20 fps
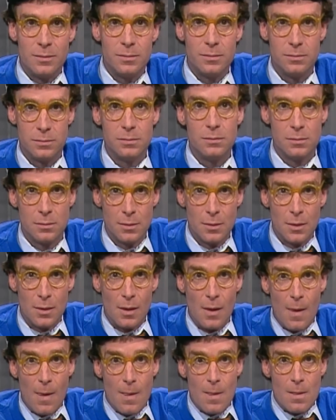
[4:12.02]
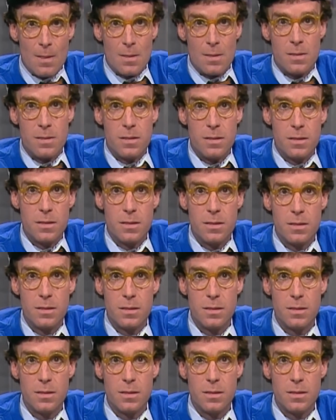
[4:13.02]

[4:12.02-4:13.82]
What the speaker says: Nobody speaks.